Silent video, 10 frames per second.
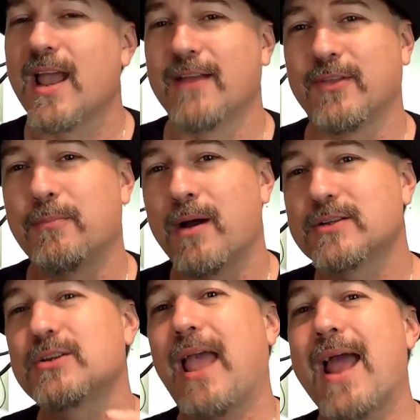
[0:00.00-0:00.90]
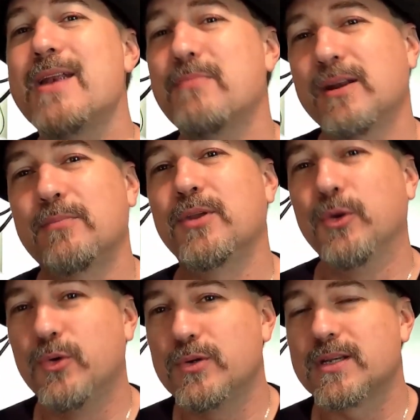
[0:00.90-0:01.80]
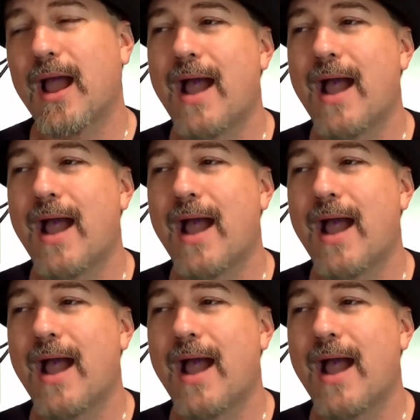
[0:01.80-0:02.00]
if the monsters hadn't been abused,